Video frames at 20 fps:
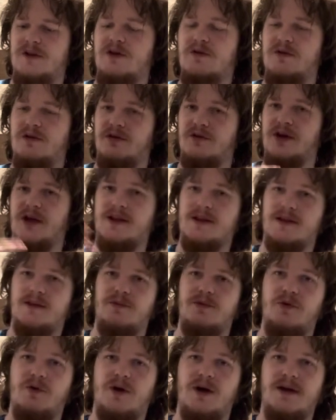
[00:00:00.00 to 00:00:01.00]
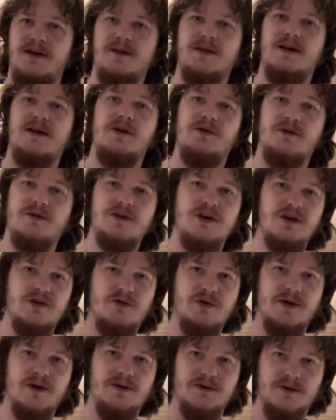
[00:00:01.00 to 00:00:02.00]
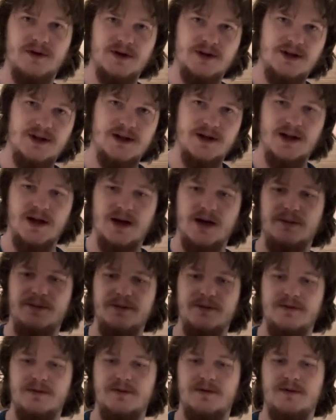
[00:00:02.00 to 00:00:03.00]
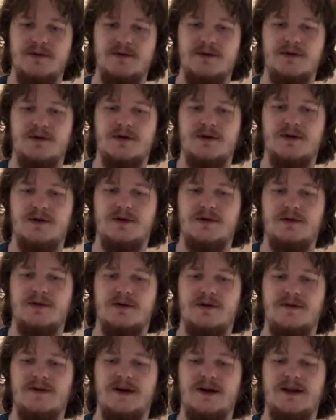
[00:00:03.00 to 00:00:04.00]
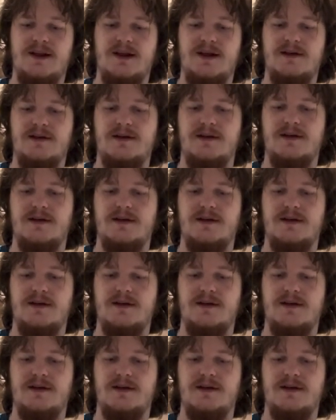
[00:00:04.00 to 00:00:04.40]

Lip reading: they'll get some noise and then use a denoiser to clean it up to fix it.